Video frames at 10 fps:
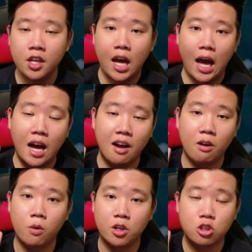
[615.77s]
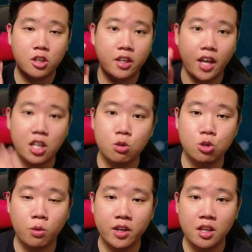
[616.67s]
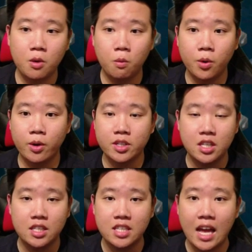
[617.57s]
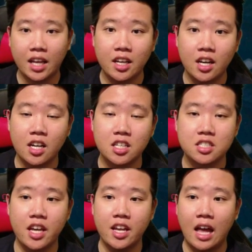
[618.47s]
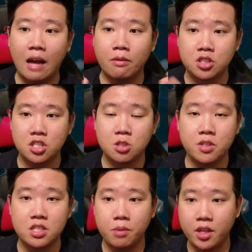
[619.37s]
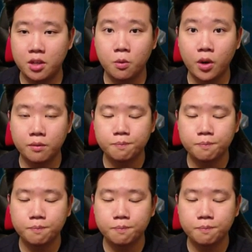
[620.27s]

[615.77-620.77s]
where K220 was attacking us and I was just doing some hit and run.